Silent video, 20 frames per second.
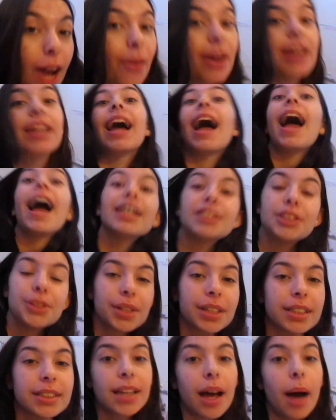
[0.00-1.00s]
and as you
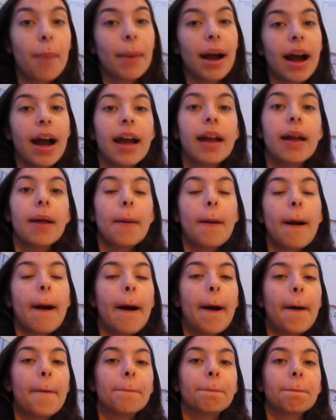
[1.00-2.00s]
can tell by
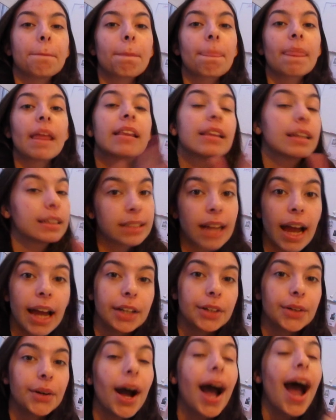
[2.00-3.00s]
the
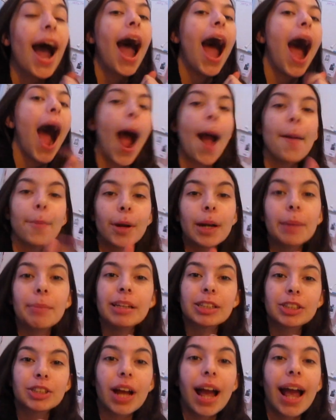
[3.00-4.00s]
title, I'm going to be
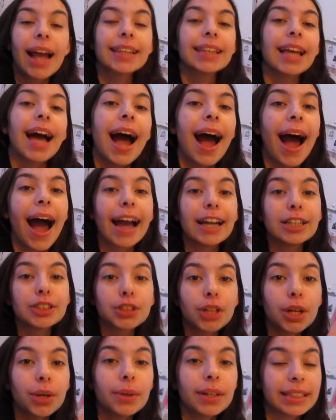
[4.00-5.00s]
trying the
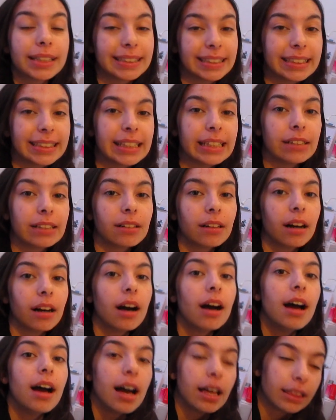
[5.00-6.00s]
Hydro Seal,
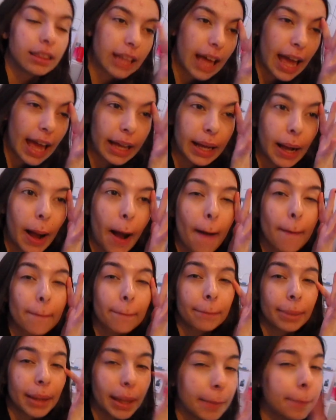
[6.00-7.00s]
like,
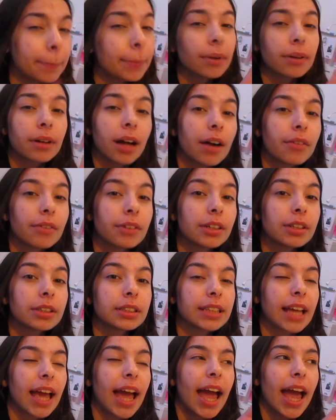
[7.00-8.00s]
pimple covers,
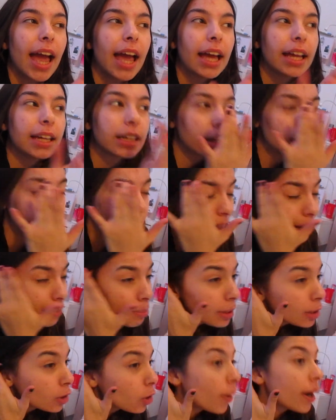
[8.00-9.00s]
and they've
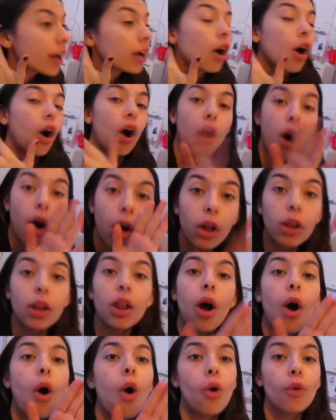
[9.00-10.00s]
been going
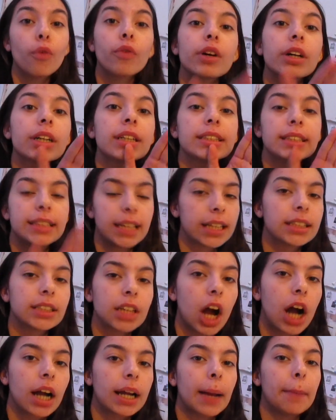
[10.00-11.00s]
all over
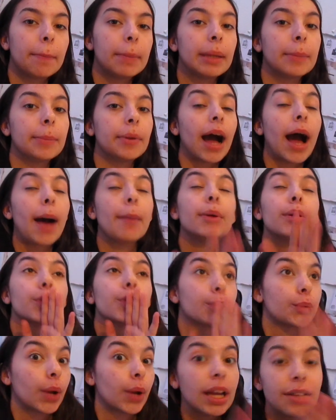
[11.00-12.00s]
TikTok, and people have
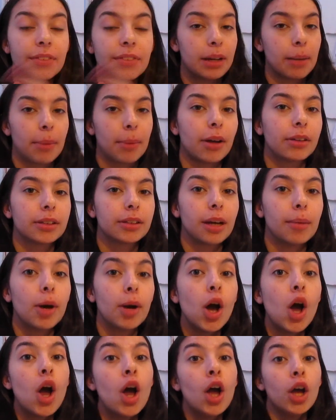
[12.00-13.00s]
been raving about them.
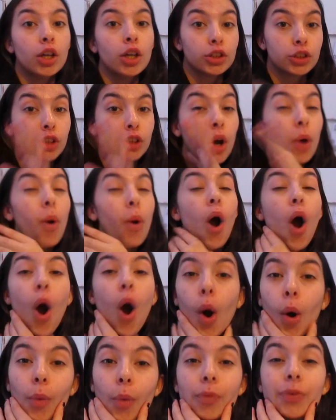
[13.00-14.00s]
So
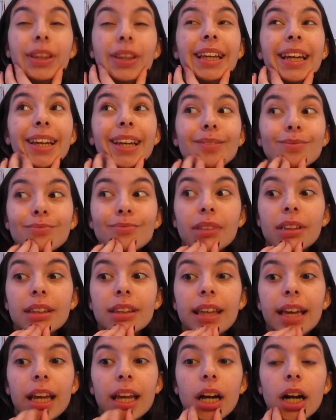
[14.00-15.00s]
hopefully
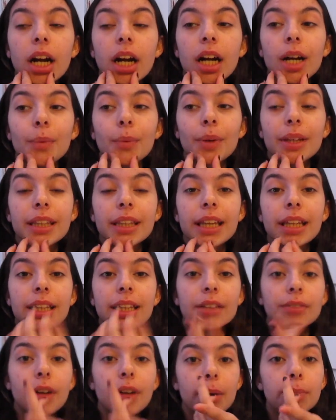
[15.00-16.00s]
they are what they
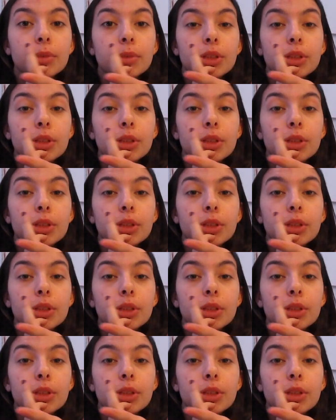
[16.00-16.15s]
live up